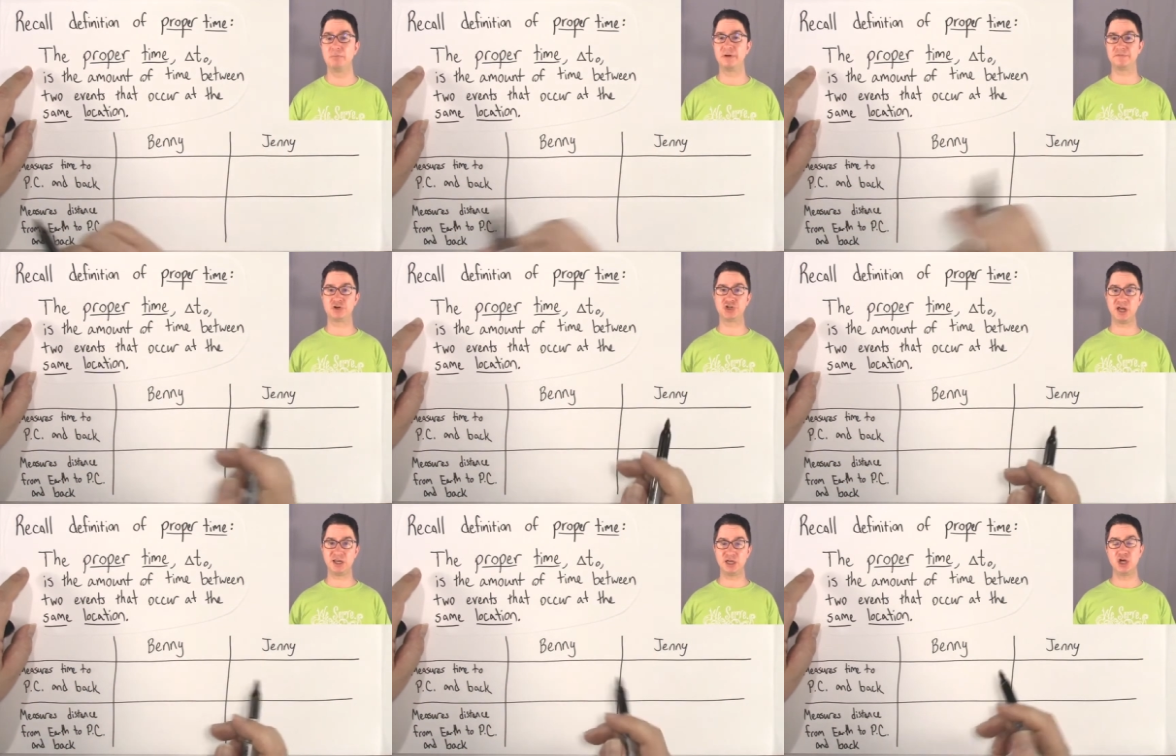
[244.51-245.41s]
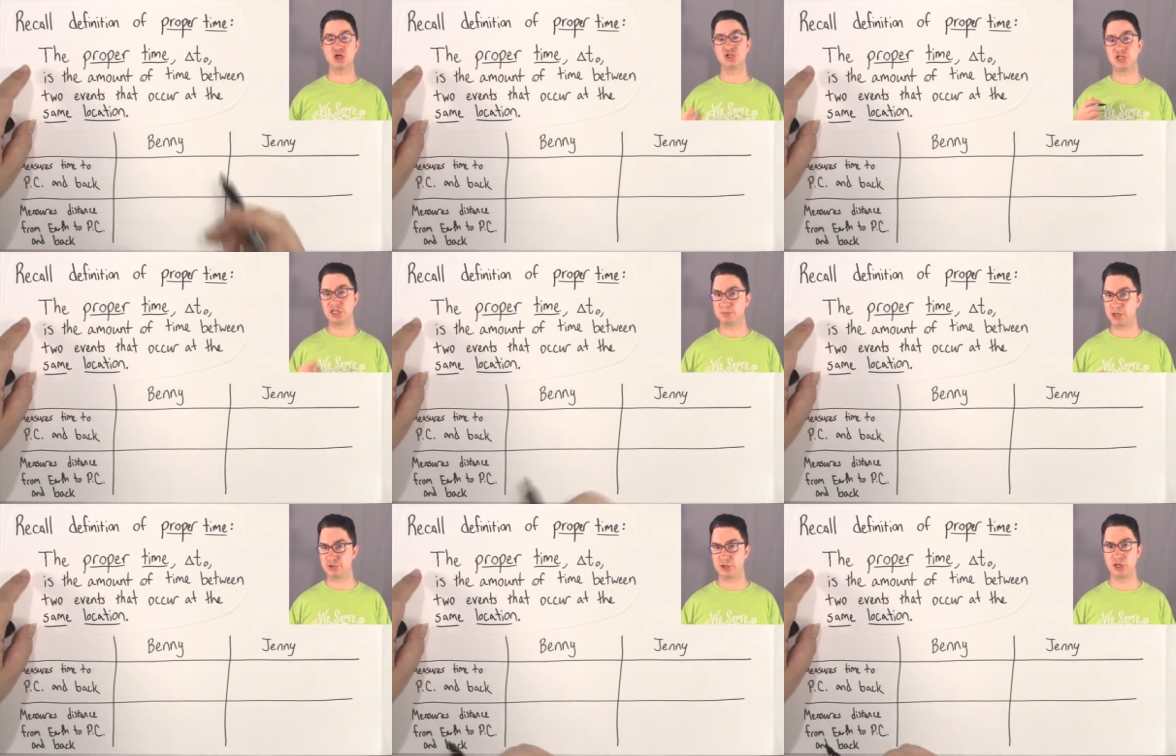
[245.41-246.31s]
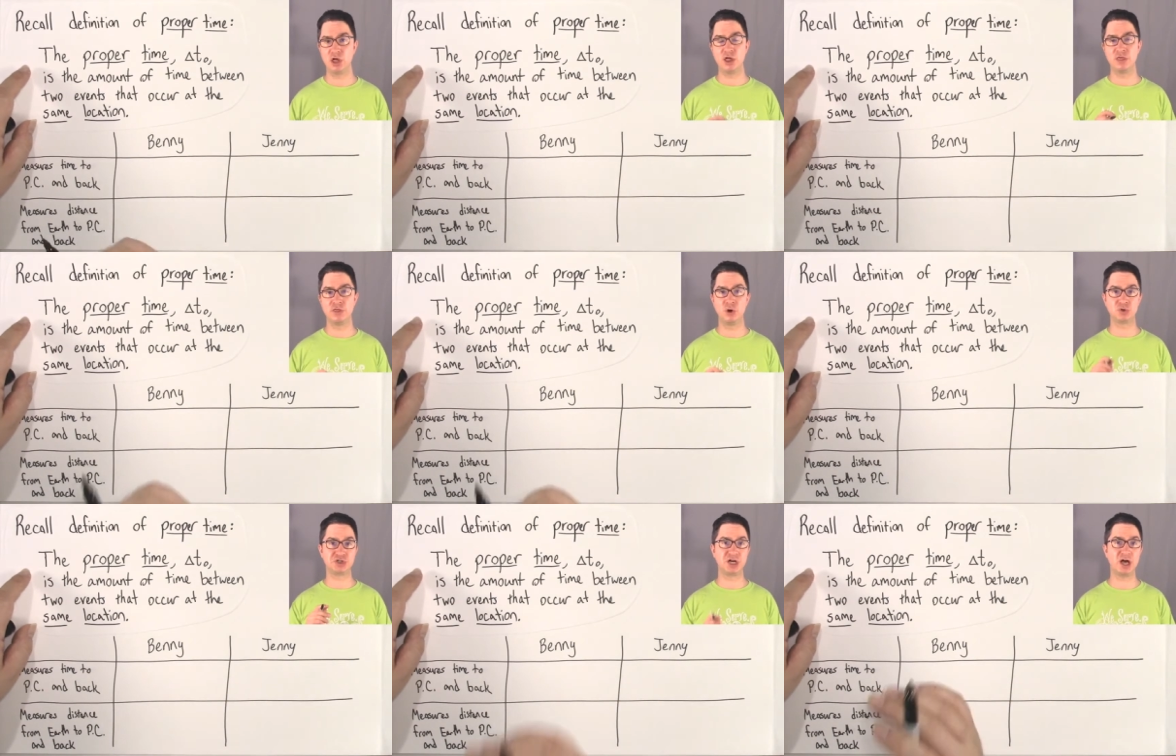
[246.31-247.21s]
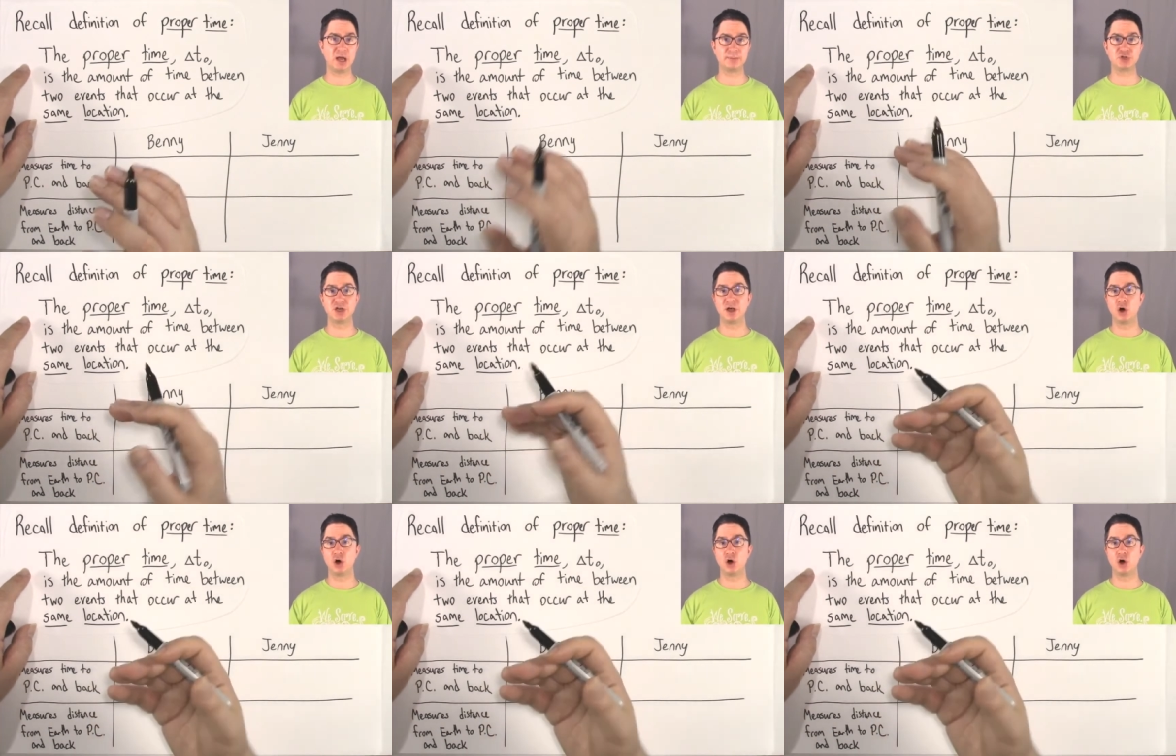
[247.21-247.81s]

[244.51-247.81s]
But for Jenny, she's measuring those times